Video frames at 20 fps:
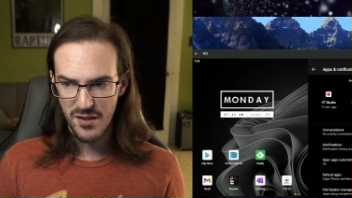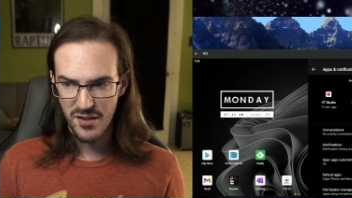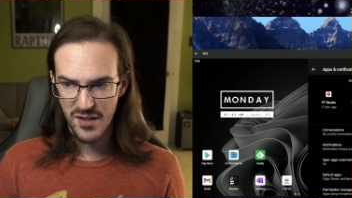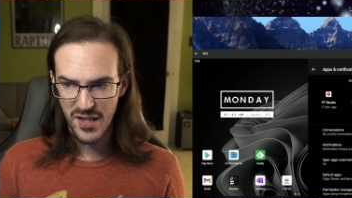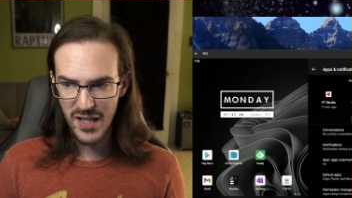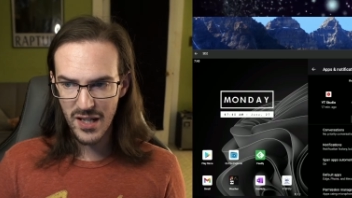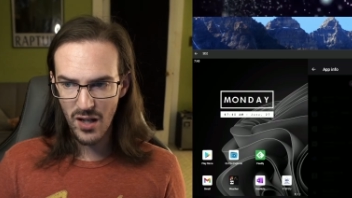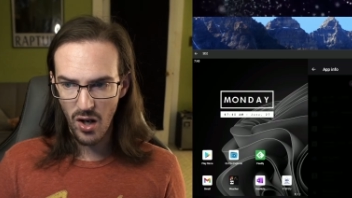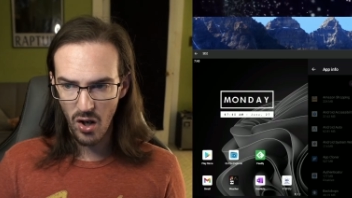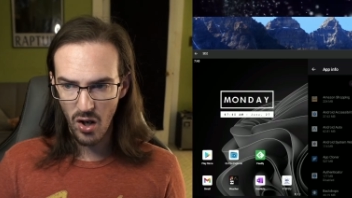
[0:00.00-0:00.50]

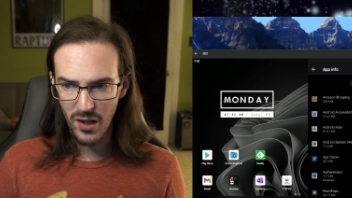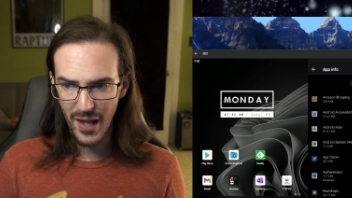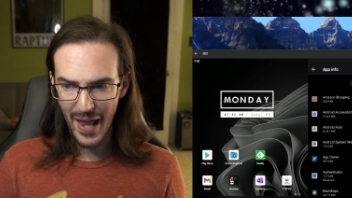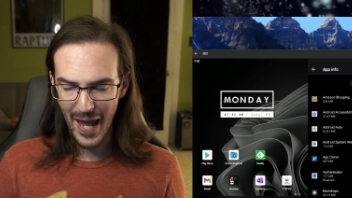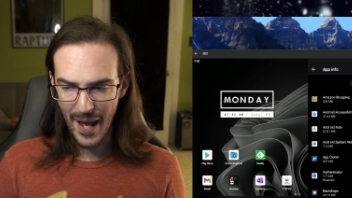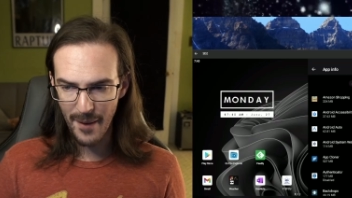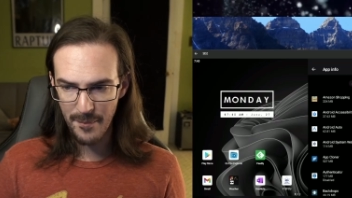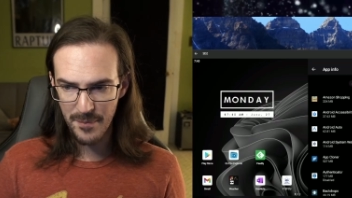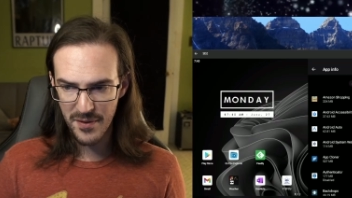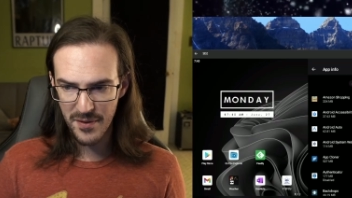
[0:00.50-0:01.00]
see all
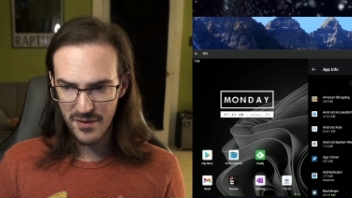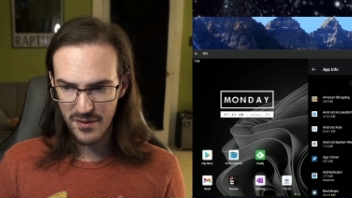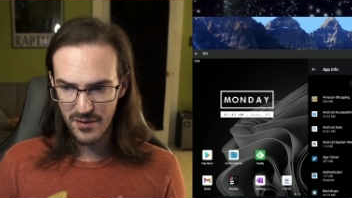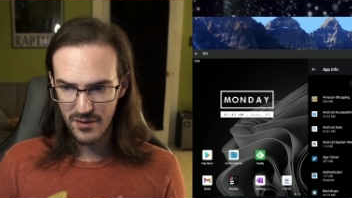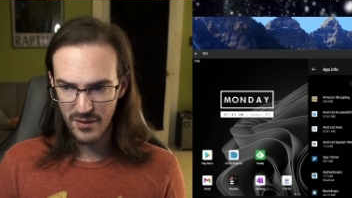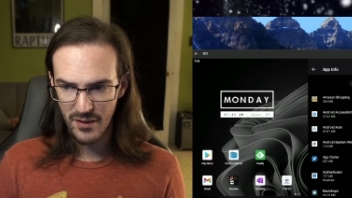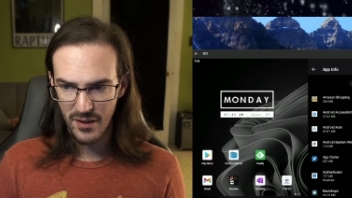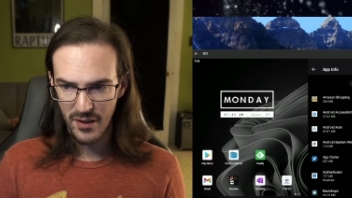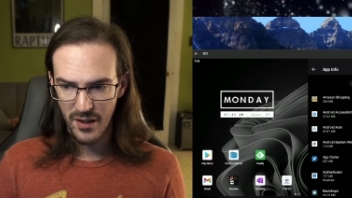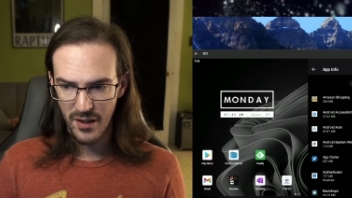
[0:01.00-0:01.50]
apps,
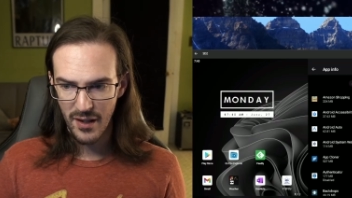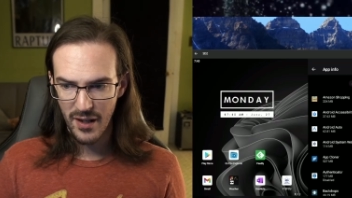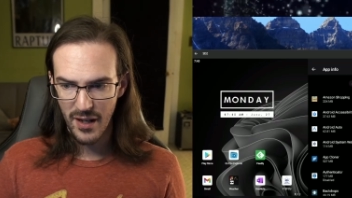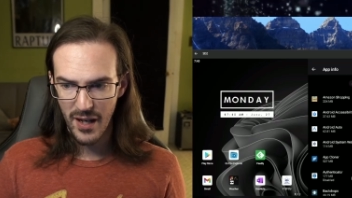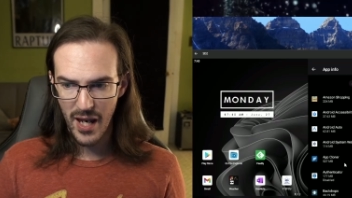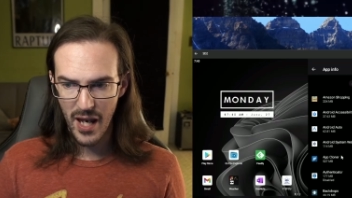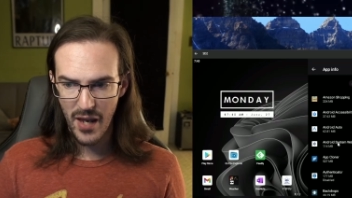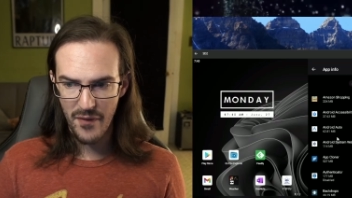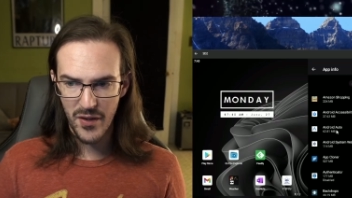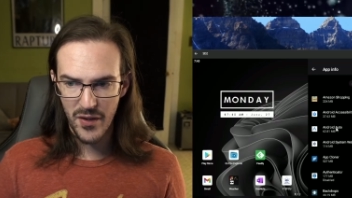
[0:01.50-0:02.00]

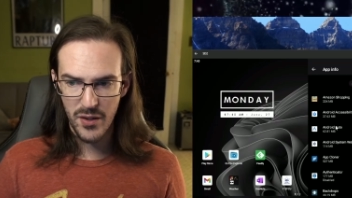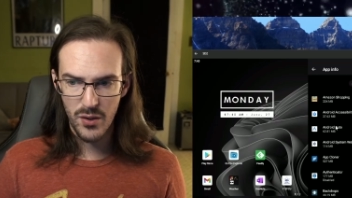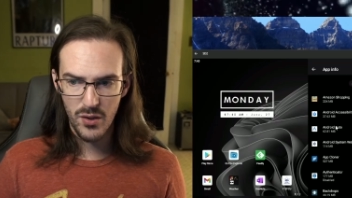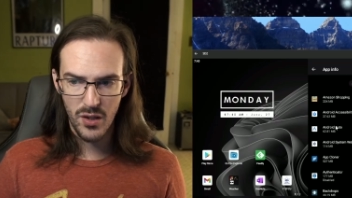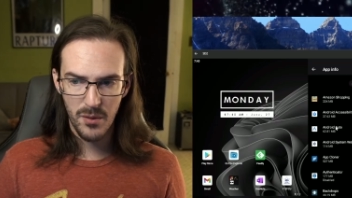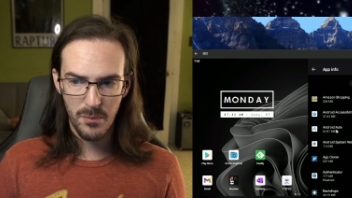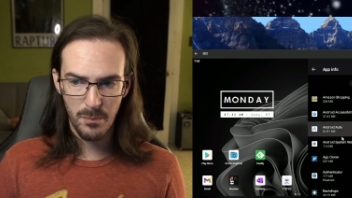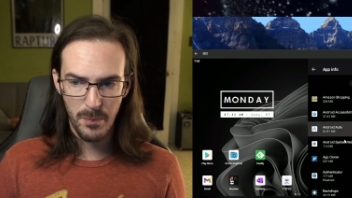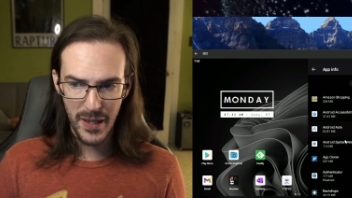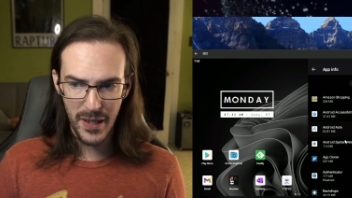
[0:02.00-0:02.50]
and then you
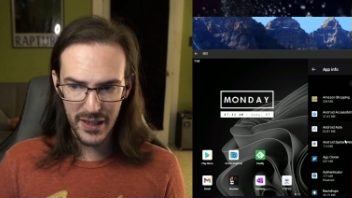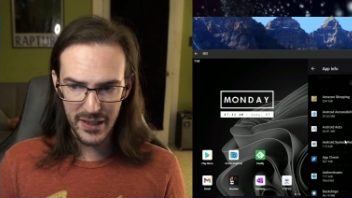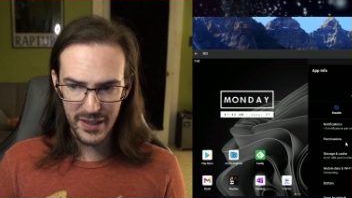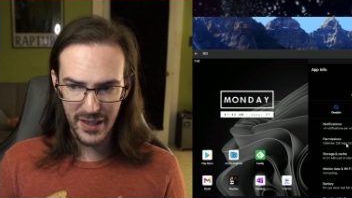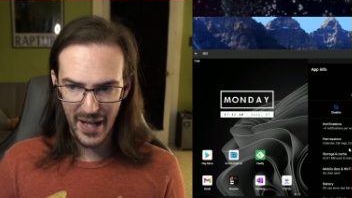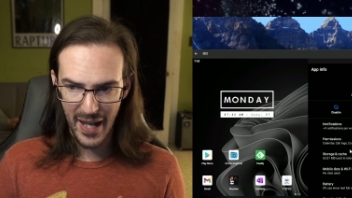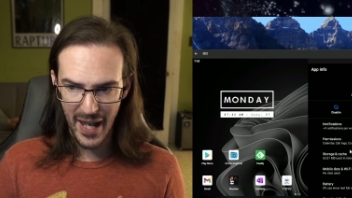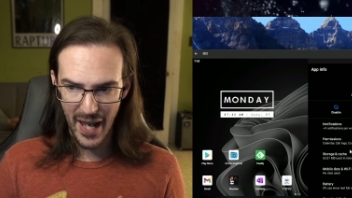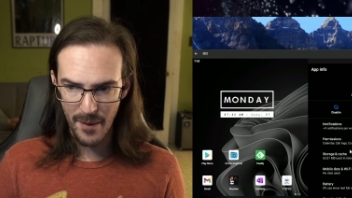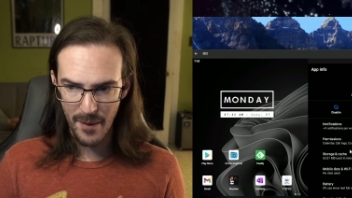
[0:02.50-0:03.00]
can pick
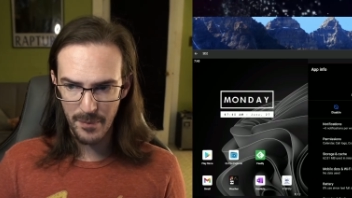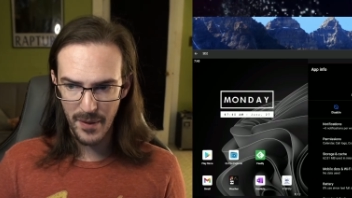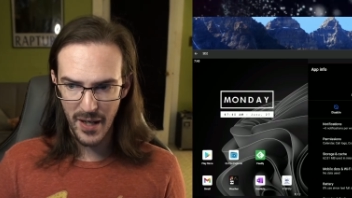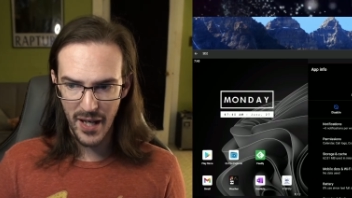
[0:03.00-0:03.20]
an app